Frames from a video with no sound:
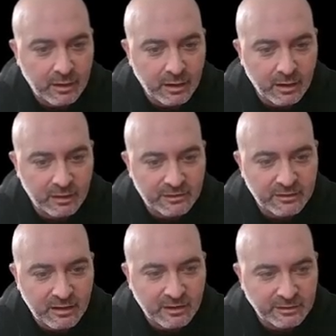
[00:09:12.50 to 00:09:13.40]
it's
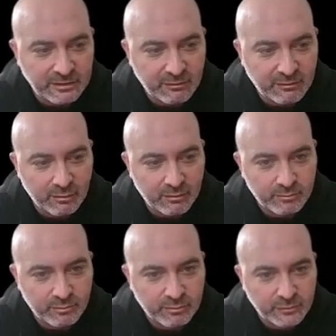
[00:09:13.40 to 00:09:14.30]
not like they were
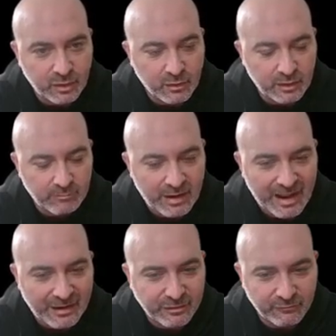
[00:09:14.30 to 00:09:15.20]
going
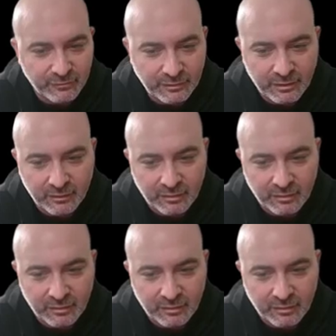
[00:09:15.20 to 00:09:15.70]
passively there.